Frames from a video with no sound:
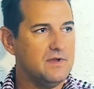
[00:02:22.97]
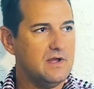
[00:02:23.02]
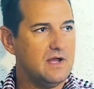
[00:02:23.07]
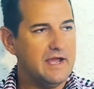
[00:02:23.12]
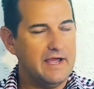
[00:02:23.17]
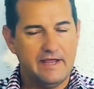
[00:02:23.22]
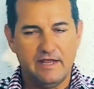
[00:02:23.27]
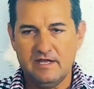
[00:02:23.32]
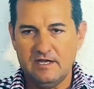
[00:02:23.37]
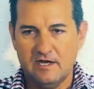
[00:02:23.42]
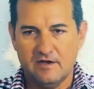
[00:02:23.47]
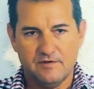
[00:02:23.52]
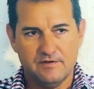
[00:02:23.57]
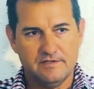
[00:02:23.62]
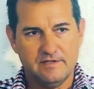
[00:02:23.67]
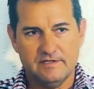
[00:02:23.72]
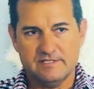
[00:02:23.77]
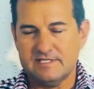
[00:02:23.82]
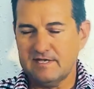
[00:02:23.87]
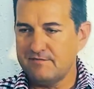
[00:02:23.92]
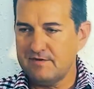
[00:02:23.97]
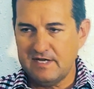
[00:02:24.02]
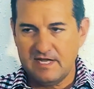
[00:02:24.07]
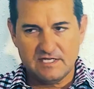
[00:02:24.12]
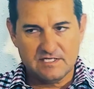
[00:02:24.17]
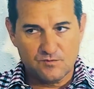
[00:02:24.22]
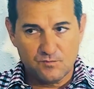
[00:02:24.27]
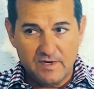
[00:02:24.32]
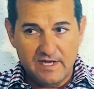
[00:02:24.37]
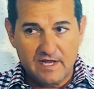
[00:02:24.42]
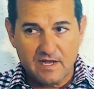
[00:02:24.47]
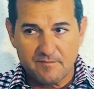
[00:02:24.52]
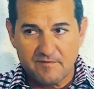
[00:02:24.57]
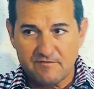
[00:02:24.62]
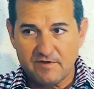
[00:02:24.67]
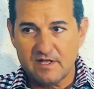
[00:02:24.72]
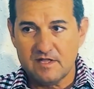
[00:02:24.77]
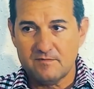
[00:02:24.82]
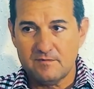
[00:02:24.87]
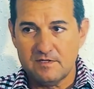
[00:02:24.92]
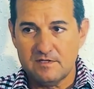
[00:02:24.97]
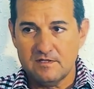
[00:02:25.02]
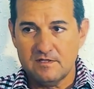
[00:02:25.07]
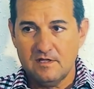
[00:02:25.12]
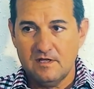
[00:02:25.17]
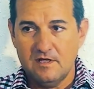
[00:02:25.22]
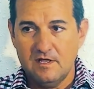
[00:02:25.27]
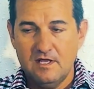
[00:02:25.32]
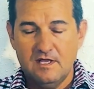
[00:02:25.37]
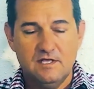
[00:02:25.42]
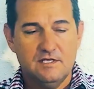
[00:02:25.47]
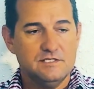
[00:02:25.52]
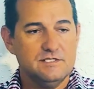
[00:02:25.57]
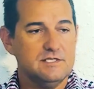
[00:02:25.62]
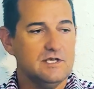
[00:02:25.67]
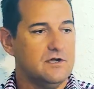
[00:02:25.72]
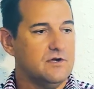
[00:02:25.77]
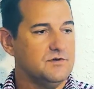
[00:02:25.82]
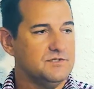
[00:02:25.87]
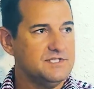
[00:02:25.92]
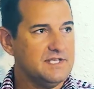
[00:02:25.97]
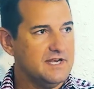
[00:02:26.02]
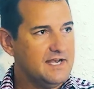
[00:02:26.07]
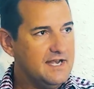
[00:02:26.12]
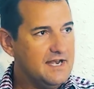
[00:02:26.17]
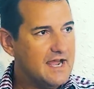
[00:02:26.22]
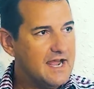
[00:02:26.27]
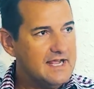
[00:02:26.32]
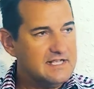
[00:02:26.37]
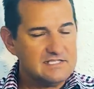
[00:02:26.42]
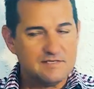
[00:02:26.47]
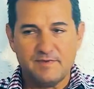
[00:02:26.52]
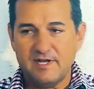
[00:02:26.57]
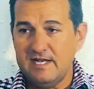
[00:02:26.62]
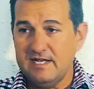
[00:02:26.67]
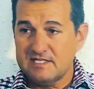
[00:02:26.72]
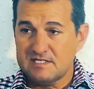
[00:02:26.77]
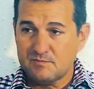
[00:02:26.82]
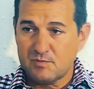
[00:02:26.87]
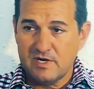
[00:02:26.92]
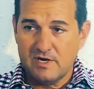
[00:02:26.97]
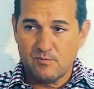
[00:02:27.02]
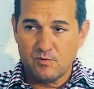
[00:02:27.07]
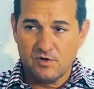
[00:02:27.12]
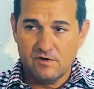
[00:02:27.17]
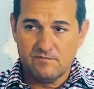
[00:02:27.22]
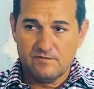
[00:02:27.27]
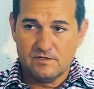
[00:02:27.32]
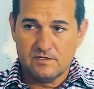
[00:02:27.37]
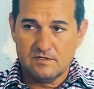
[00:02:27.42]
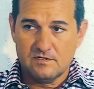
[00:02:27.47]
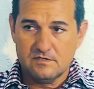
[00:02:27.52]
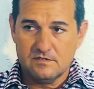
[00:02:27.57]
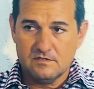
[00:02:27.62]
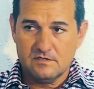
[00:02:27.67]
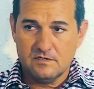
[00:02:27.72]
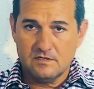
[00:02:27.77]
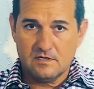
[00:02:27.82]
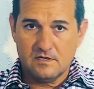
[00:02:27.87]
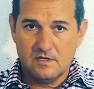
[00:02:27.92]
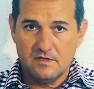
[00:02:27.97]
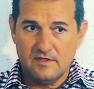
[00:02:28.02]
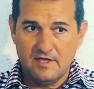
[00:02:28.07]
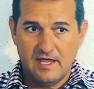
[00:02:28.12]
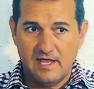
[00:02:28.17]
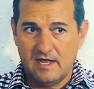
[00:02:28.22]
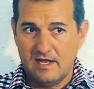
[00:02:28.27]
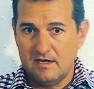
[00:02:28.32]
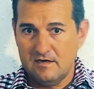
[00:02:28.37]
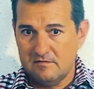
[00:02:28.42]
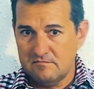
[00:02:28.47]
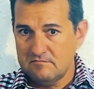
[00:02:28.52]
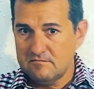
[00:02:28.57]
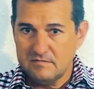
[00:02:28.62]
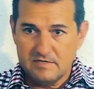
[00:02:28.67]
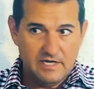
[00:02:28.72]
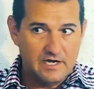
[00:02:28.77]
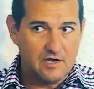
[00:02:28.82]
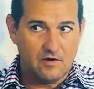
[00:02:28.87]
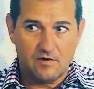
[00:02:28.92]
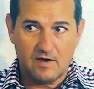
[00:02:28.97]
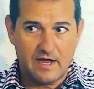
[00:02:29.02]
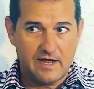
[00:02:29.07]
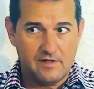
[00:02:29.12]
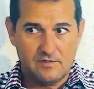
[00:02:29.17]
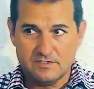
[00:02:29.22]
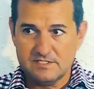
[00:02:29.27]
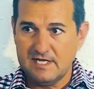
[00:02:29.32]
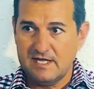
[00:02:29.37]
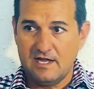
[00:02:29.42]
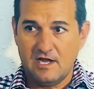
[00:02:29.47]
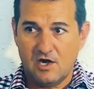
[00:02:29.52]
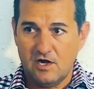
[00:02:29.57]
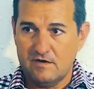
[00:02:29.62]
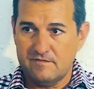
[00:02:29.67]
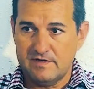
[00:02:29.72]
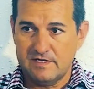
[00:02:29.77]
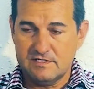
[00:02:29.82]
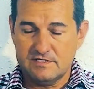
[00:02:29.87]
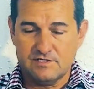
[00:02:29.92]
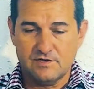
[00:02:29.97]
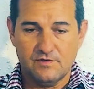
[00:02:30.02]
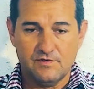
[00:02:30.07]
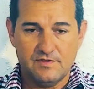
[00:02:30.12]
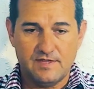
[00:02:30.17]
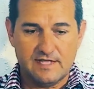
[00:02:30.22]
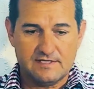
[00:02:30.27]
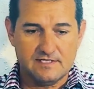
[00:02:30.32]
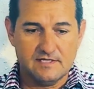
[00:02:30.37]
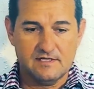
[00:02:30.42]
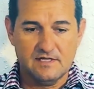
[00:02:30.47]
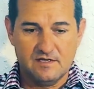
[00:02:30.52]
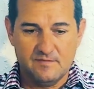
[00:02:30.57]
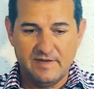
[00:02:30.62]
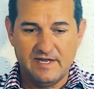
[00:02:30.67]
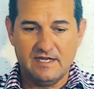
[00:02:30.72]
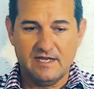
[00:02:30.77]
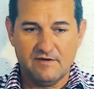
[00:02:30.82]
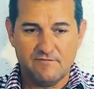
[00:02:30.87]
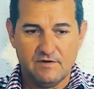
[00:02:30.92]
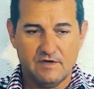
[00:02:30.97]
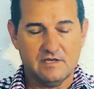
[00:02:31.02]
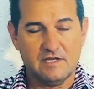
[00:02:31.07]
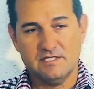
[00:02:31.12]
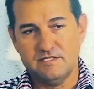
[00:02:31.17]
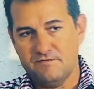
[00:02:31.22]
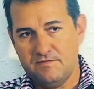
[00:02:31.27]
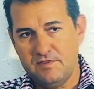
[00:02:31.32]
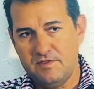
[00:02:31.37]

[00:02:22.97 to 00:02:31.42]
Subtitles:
7 days a week I'm available. So Sunday night, somebody needs a pre-approval, then, I'll take care of it. So that's a little bit different because if you